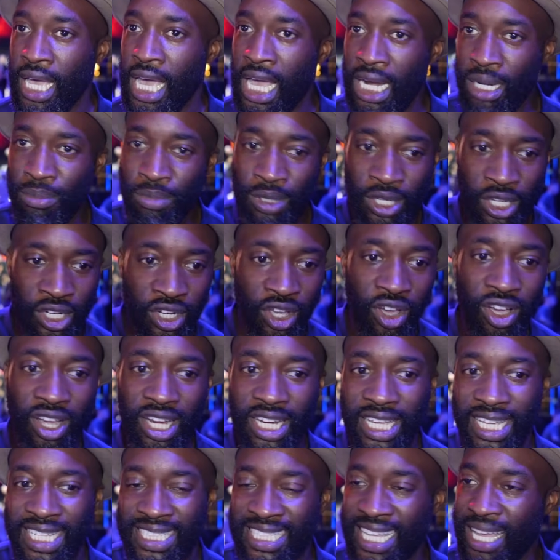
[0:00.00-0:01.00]
Alam
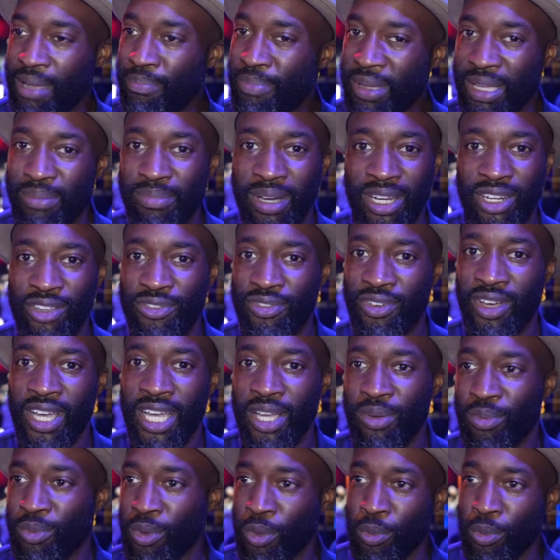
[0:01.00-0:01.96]
Canale, is that a big money fight?